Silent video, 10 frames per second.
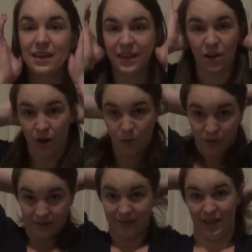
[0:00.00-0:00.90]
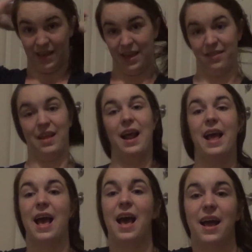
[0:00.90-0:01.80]
Here I was thinking that I
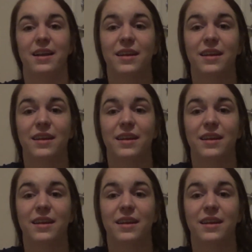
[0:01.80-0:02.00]
had